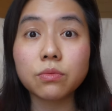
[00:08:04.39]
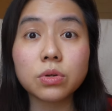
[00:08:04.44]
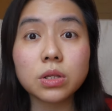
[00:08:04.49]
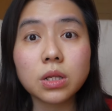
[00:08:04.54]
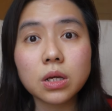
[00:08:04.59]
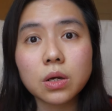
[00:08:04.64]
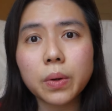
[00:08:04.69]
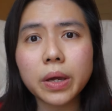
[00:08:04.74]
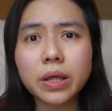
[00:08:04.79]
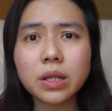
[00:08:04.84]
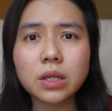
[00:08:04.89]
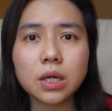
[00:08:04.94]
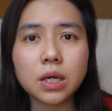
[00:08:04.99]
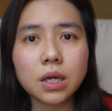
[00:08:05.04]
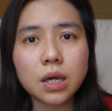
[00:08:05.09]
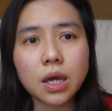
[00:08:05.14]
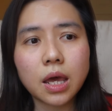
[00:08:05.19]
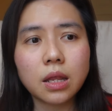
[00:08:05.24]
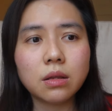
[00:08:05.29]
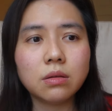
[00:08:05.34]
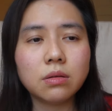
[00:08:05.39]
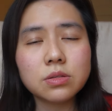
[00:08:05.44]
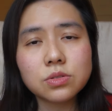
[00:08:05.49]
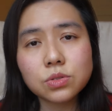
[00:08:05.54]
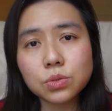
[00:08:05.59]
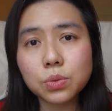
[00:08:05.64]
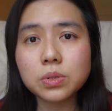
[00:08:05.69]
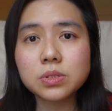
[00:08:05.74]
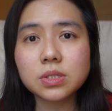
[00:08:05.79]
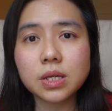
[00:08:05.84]
really quickly and it's
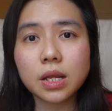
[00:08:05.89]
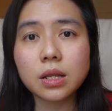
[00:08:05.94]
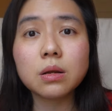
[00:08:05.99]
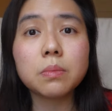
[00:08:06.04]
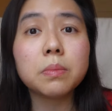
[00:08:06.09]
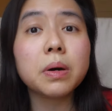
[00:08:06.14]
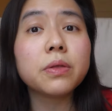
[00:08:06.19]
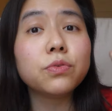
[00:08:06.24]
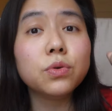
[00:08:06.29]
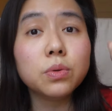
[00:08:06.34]
towards the end of the month,